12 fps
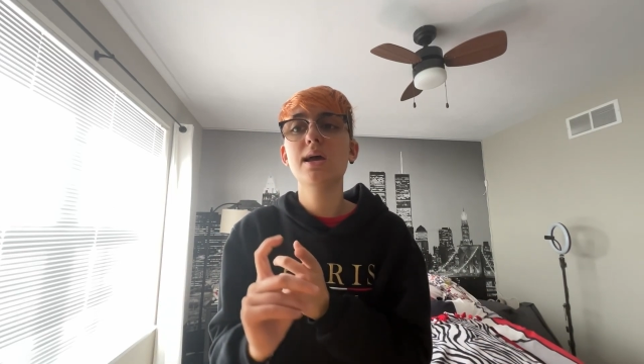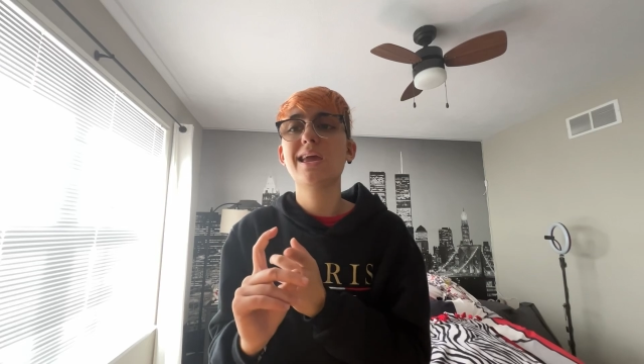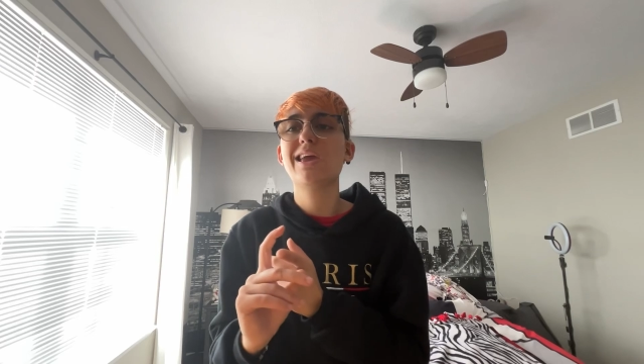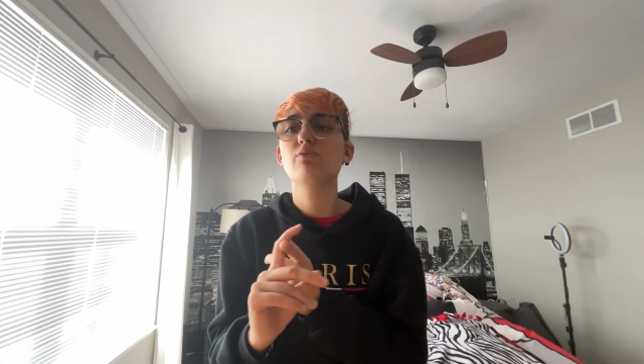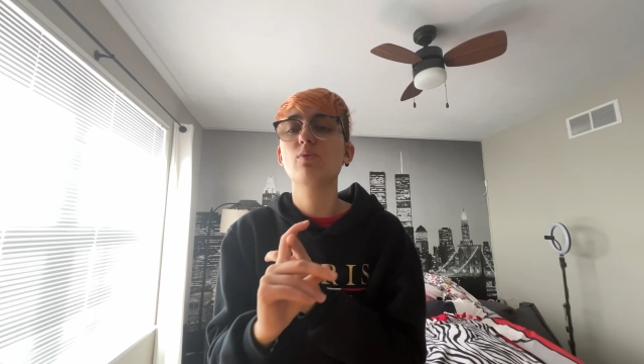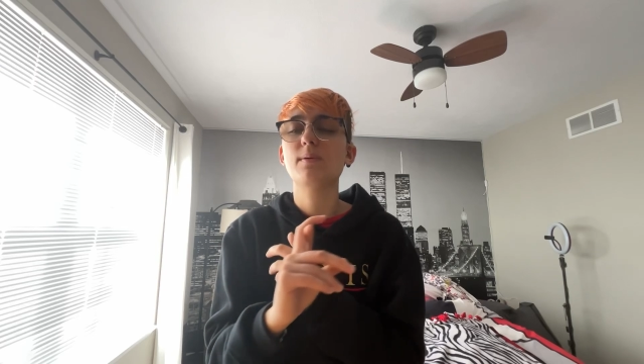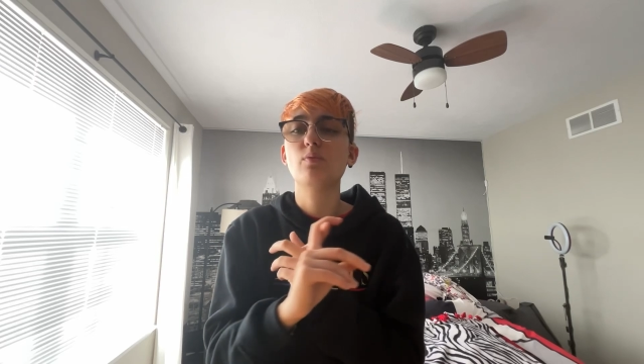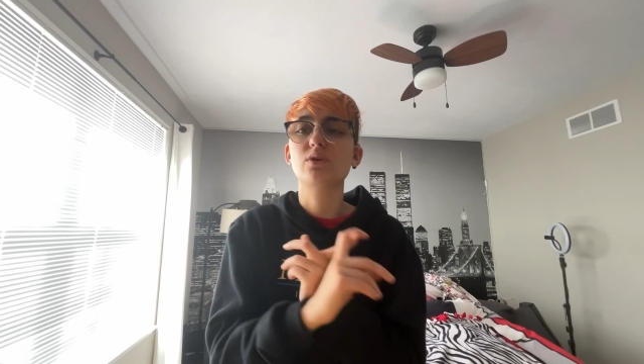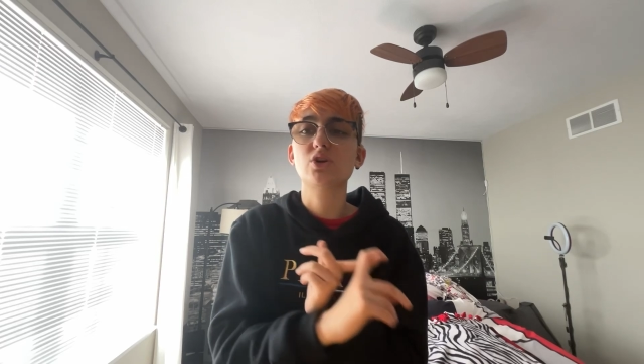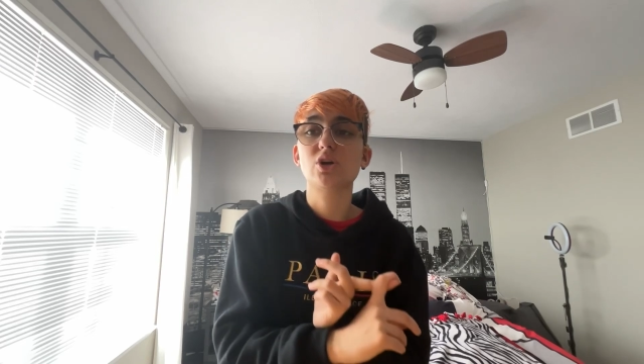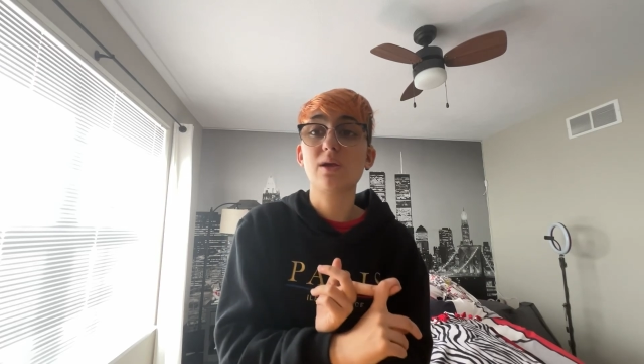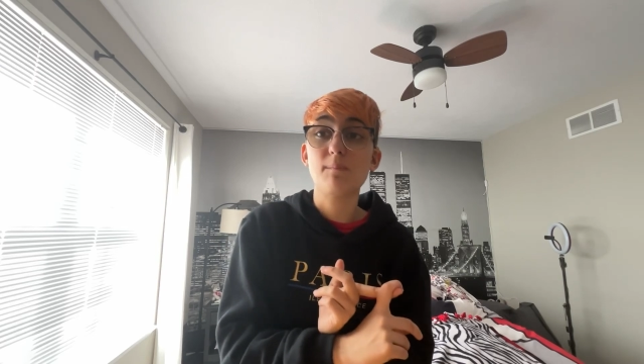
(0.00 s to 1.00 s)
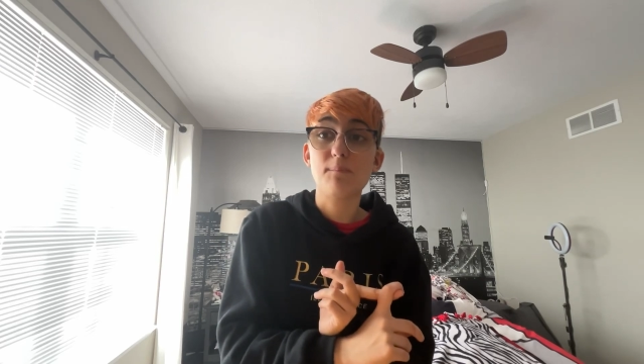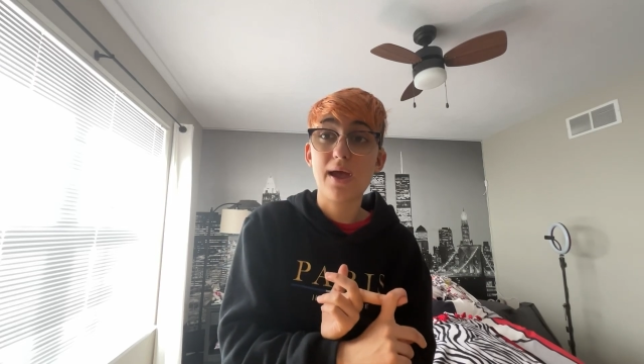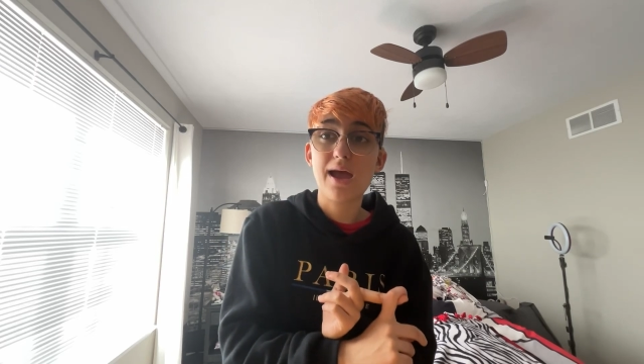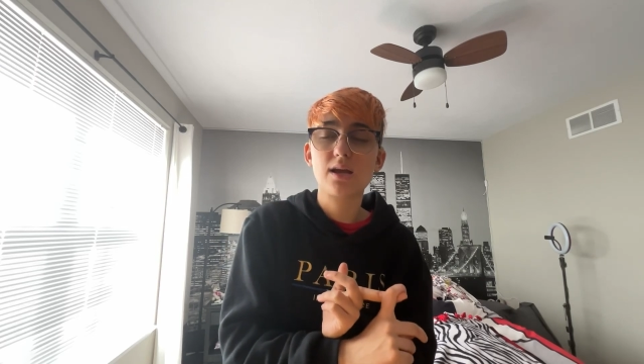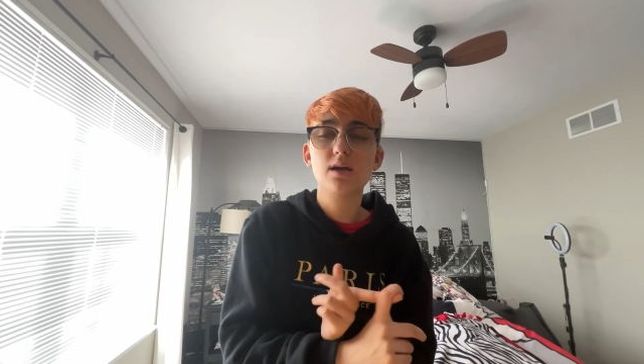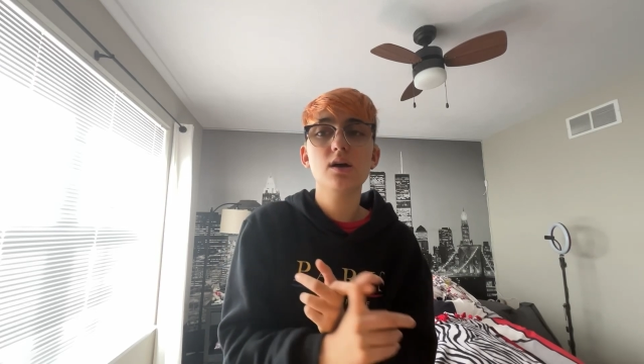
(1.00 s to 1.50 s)
He will be returning
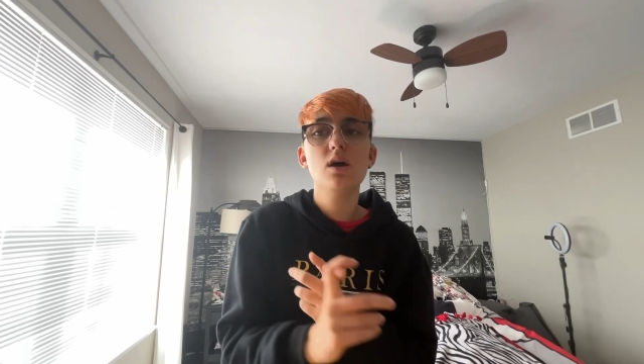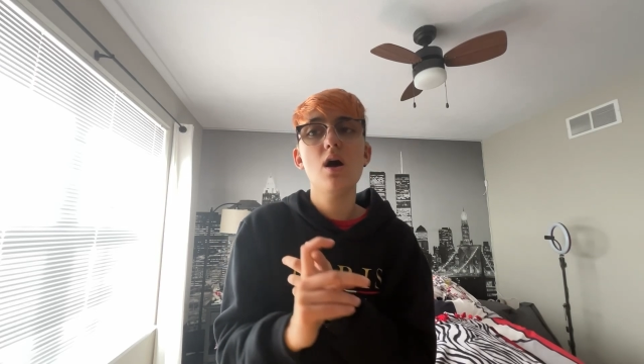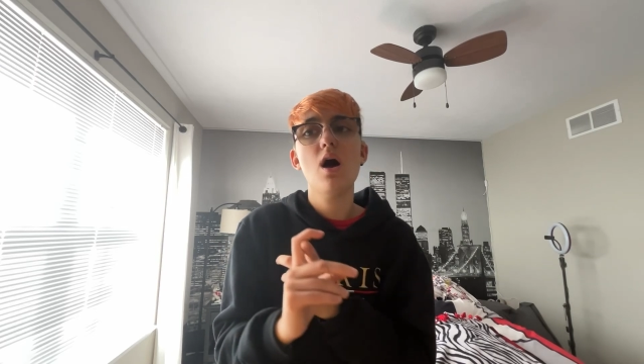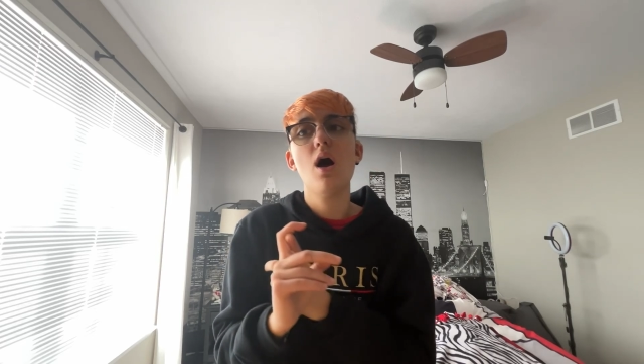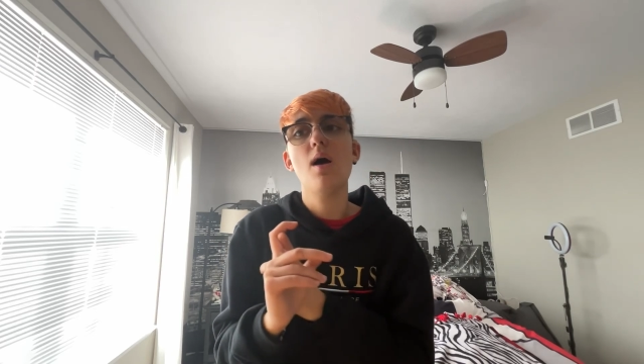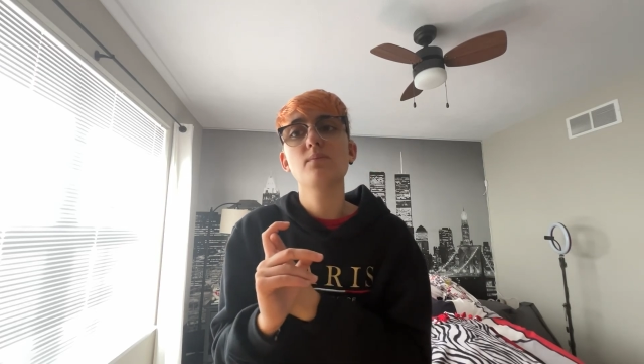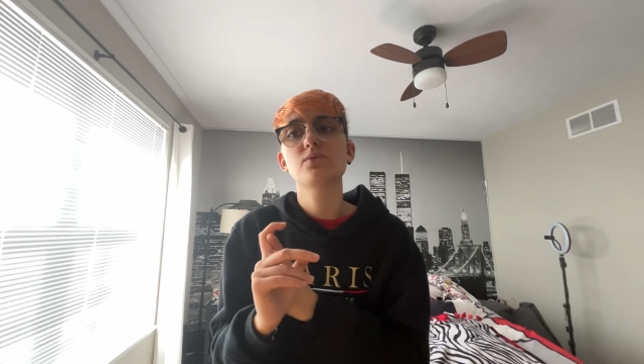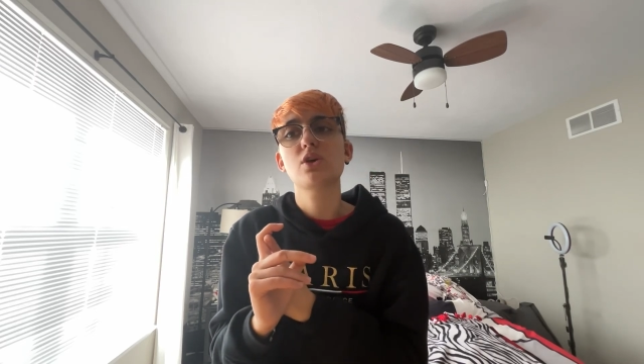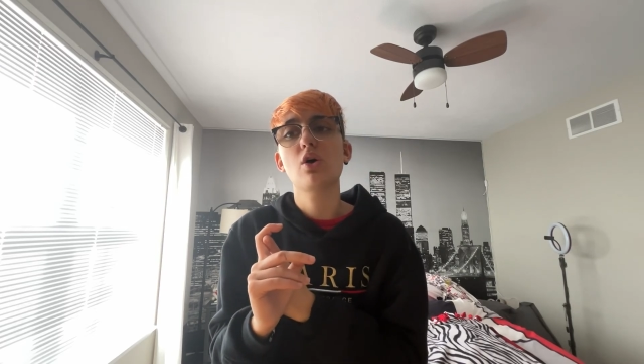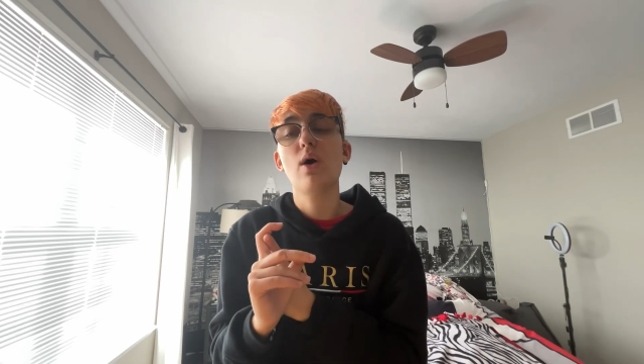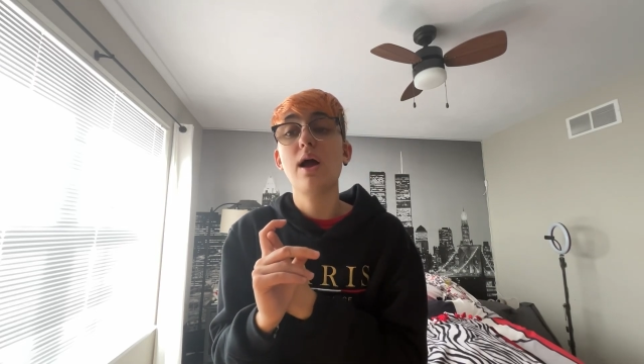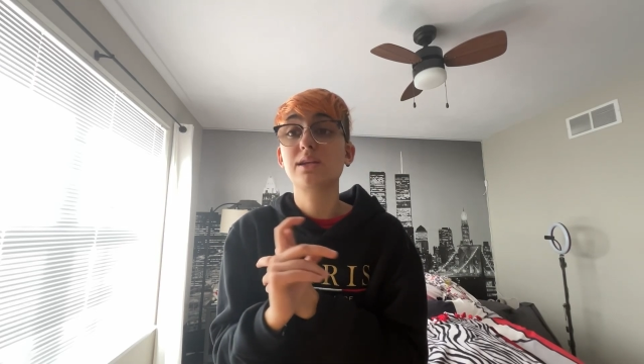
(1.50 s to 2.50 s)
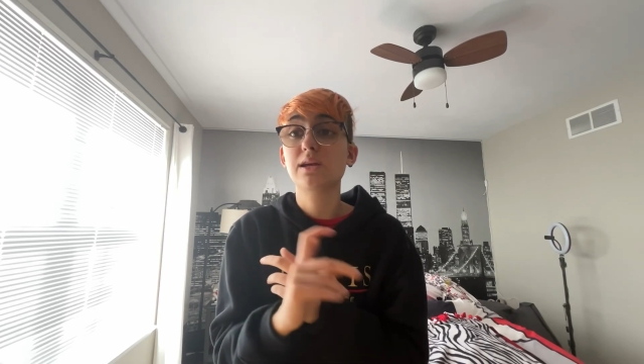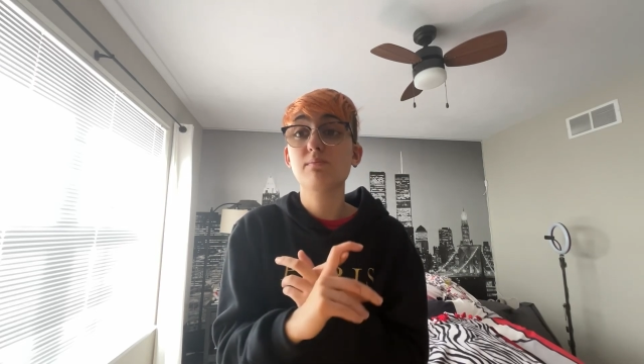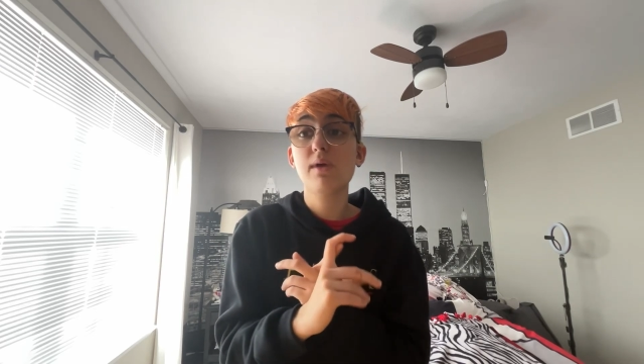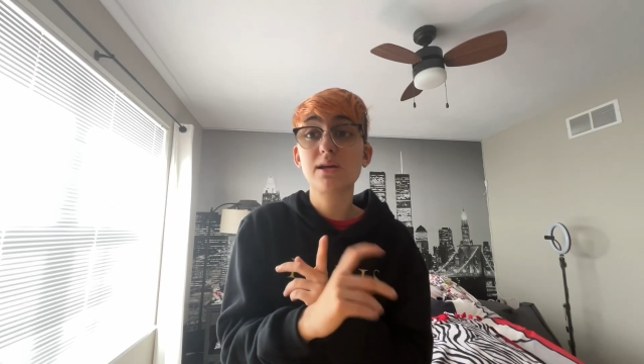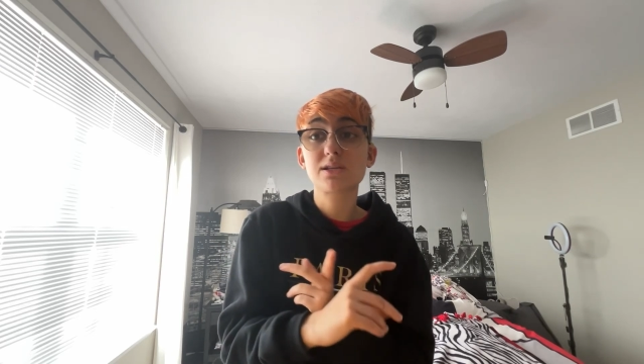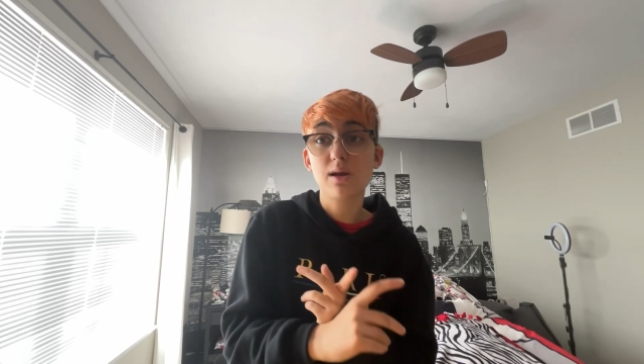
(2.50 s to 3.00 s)
back. Um, so I did
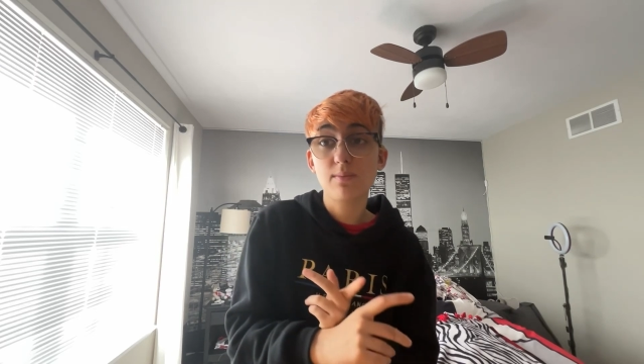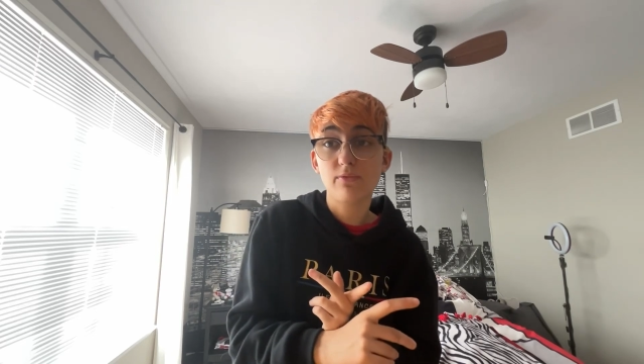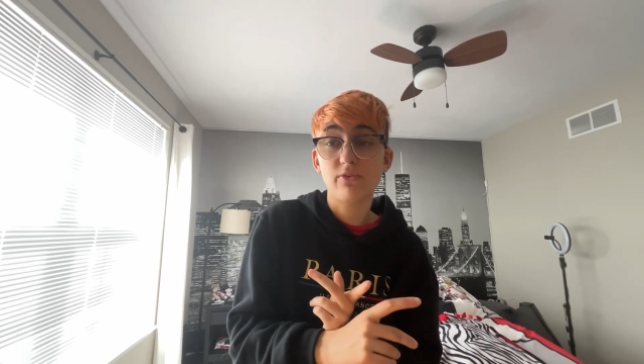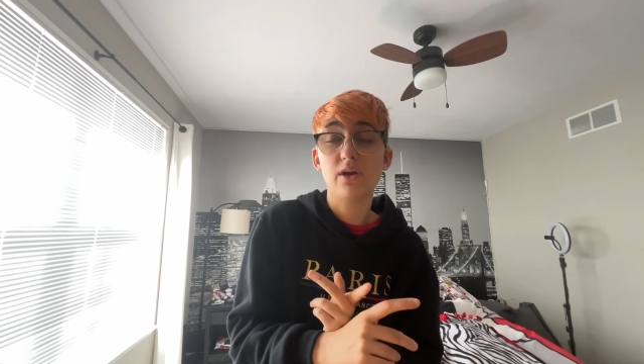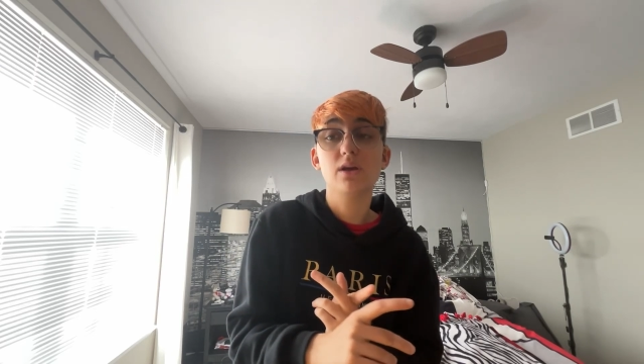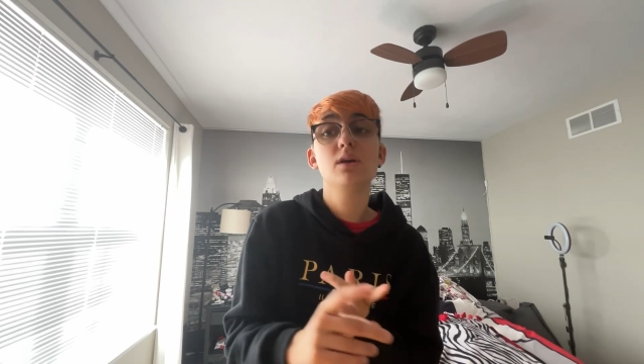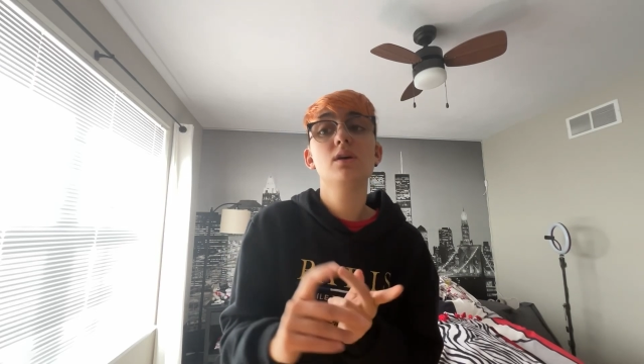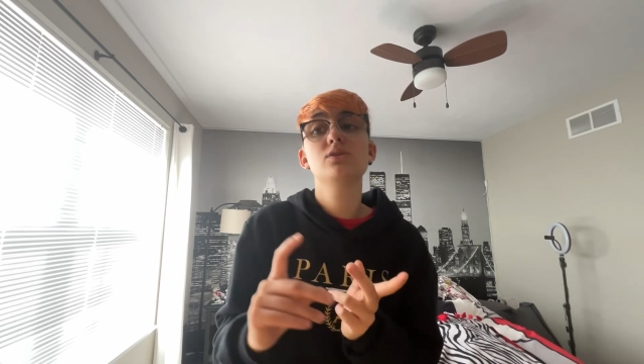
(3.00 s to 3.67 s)
make some of it,